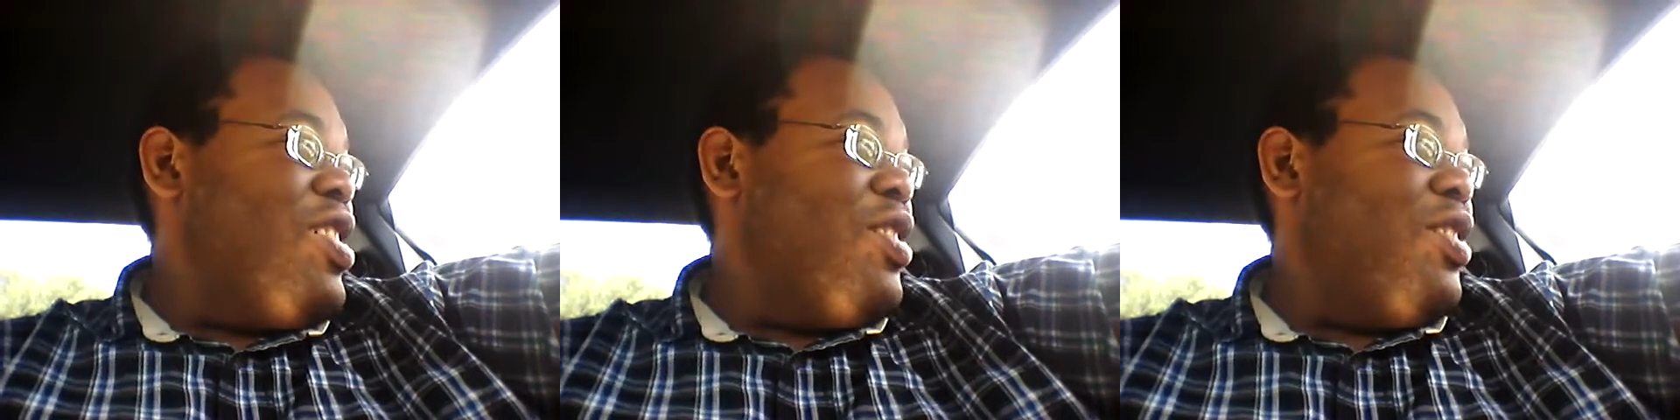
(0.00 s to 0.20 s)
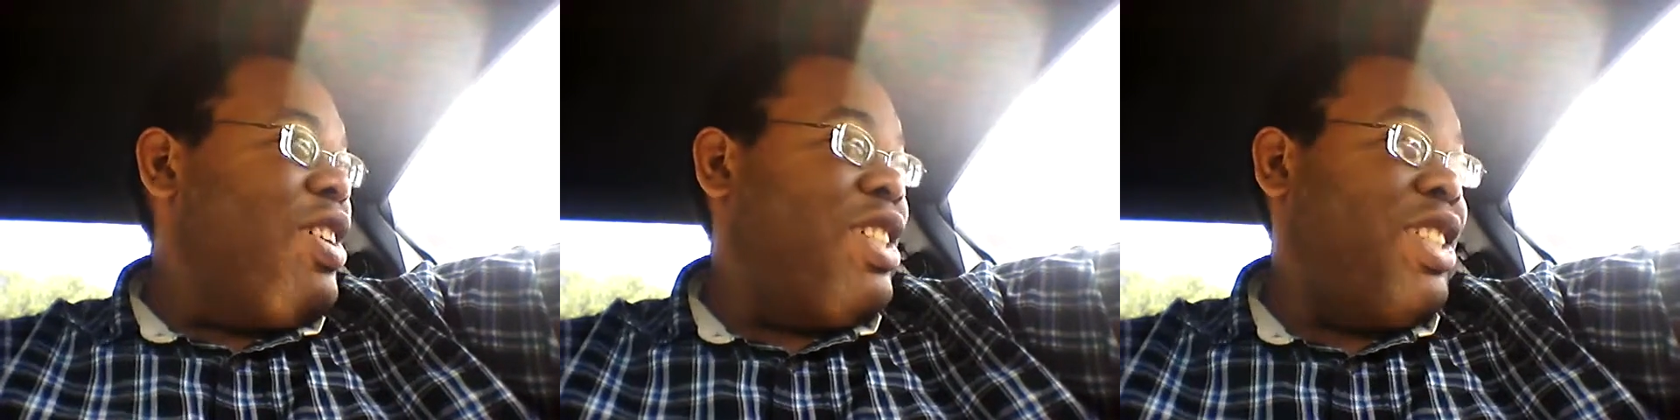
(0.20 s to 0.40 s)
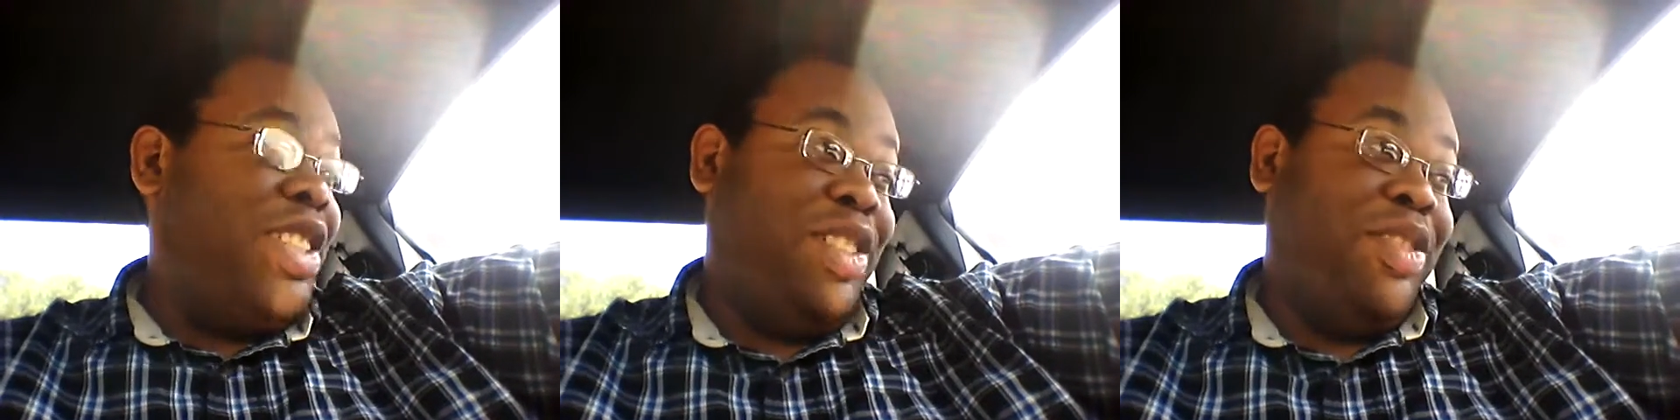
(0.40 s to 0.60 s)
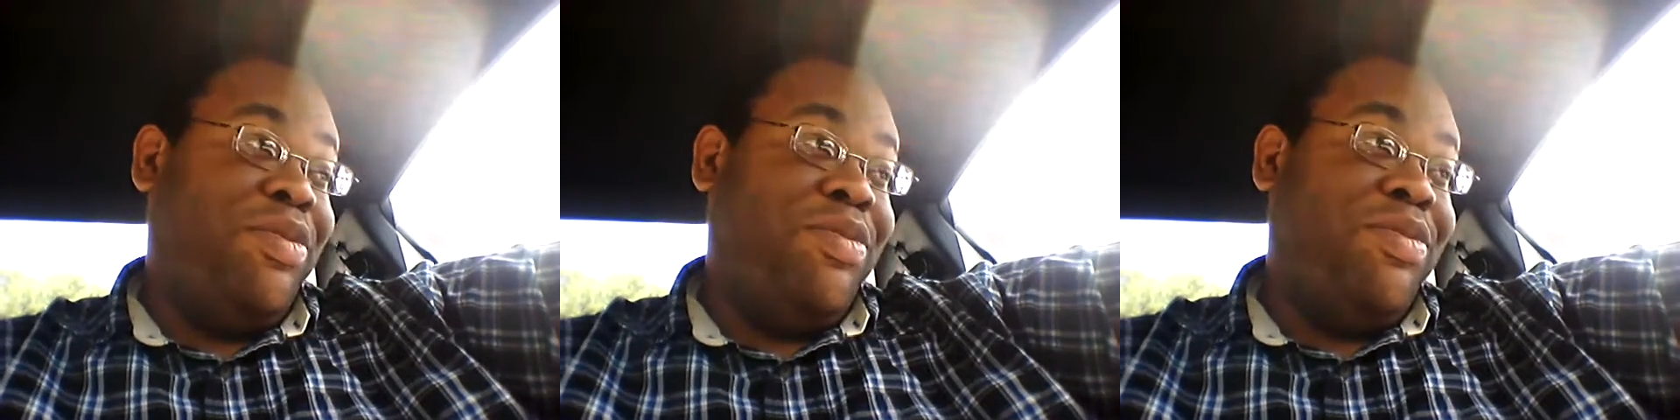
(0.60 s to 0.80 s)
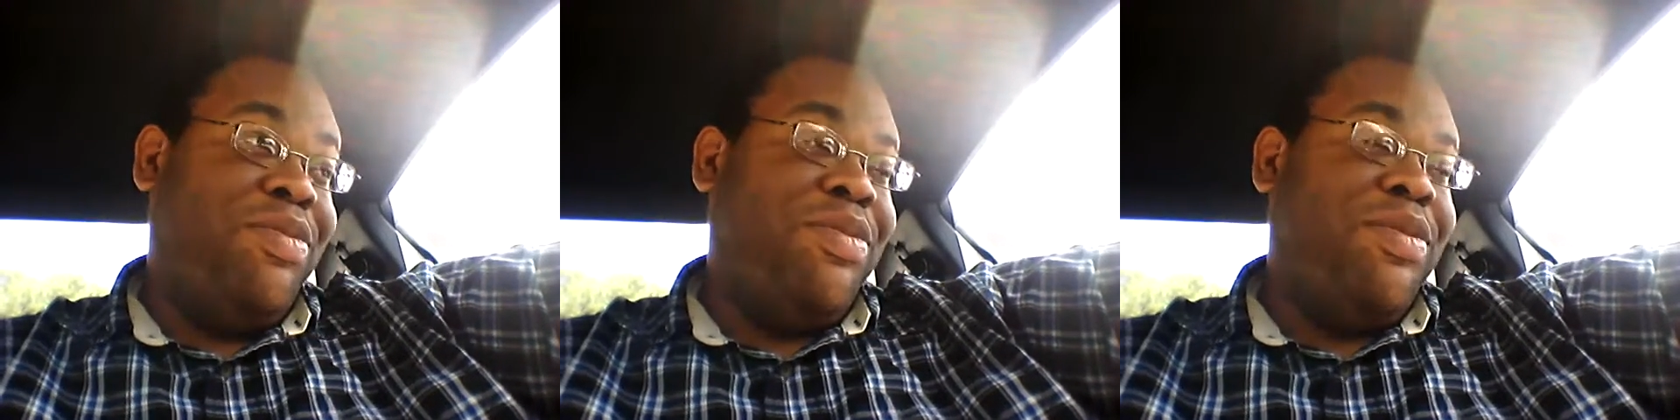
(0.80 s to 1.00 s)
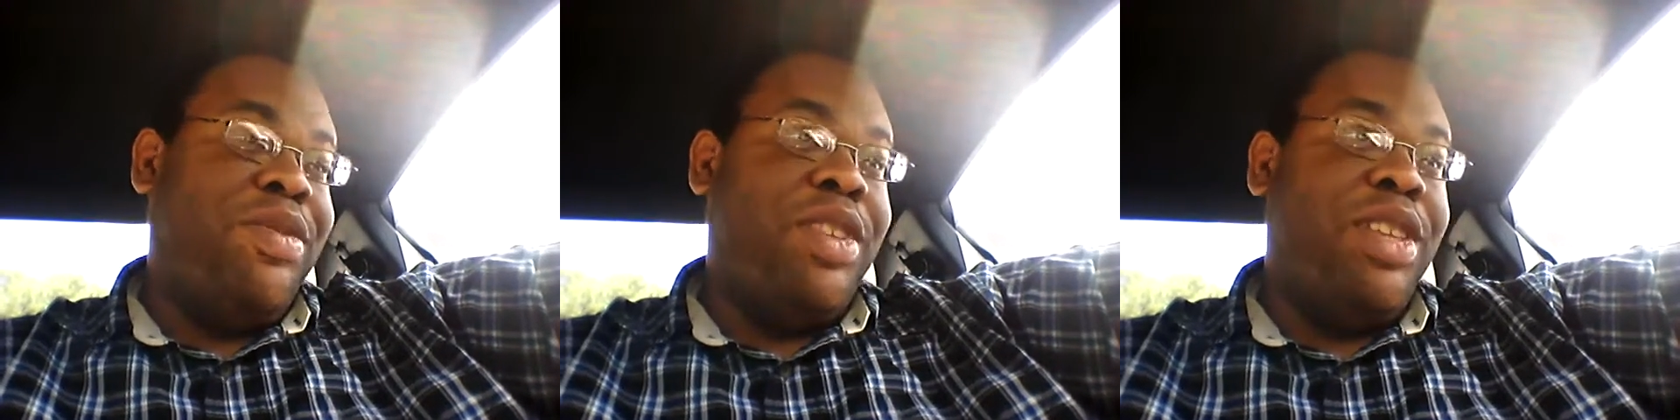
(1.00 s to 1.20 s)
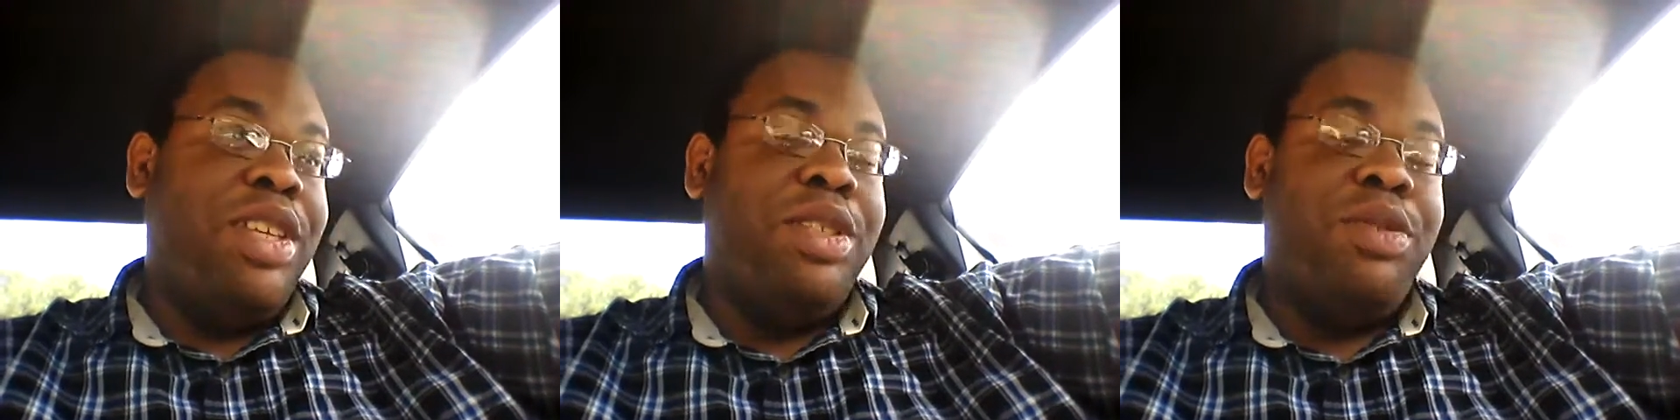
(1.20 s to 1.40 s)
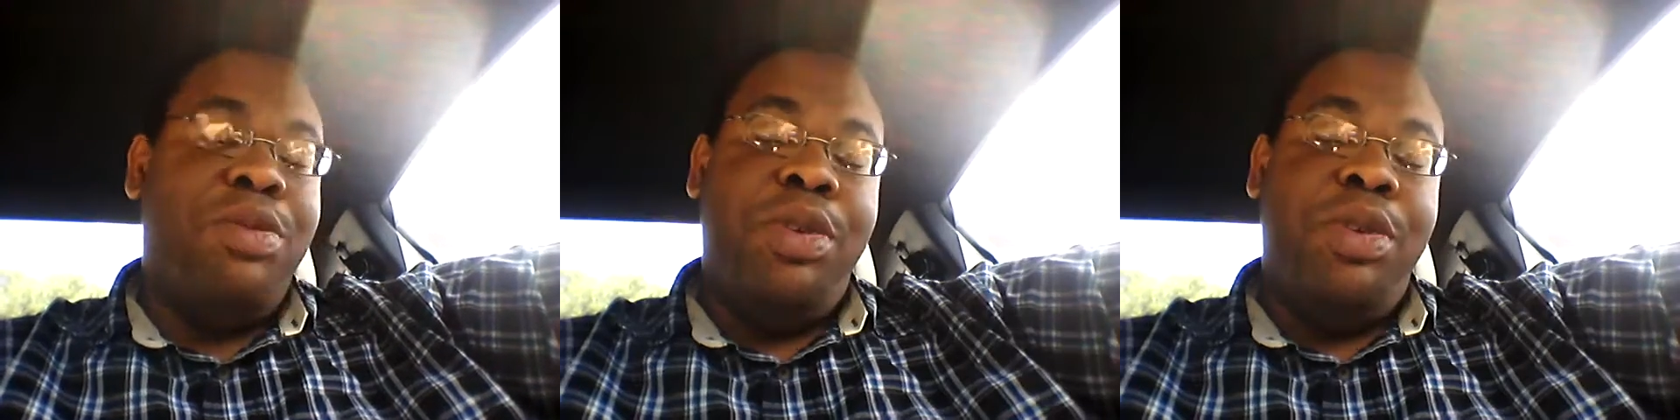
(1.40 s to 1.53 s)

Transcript: Which is